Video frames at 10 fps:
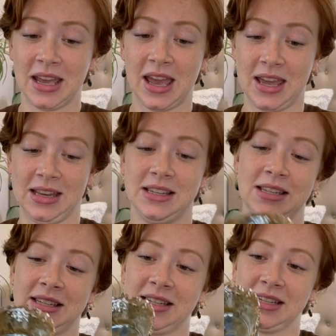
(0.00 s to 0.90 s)
And
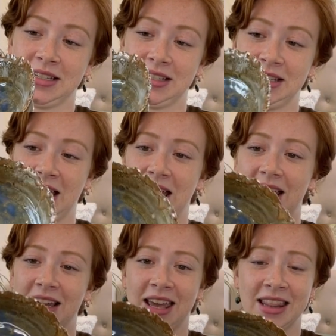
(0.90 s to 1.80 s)
yeah,
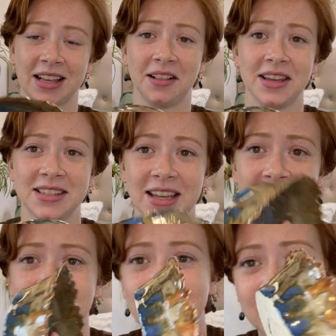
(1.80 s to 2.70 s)
again, the
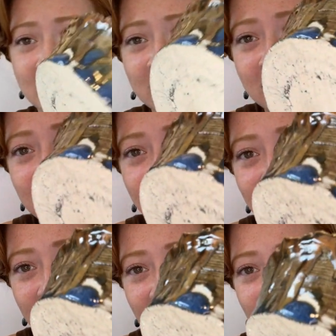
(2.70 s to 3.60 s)
glazing,
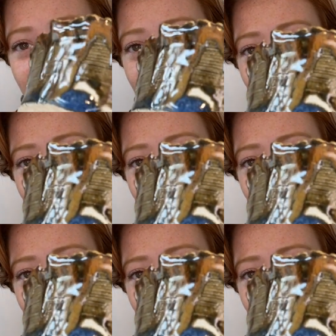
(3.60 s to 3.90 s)
I